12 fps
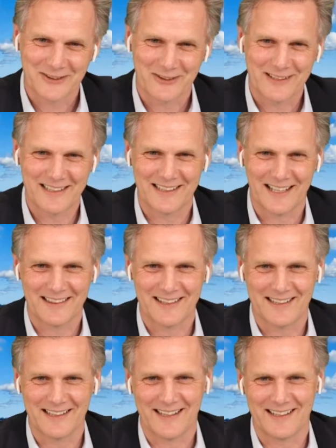So I think
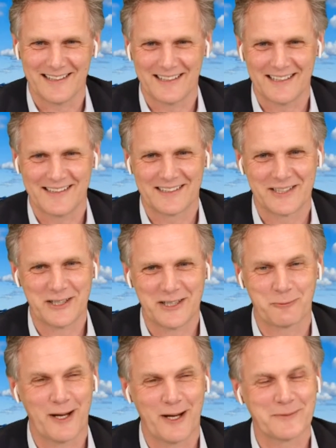the
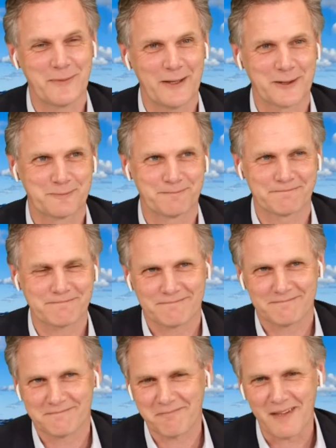just right amount,
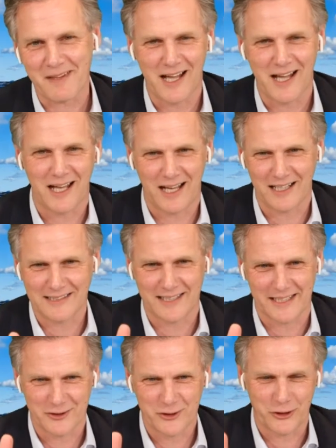I
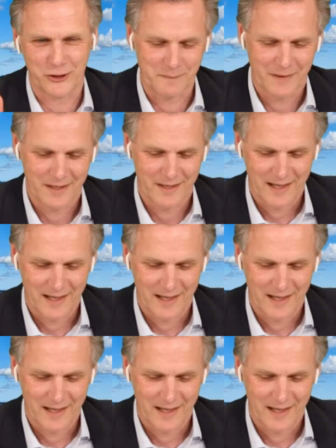say it's two.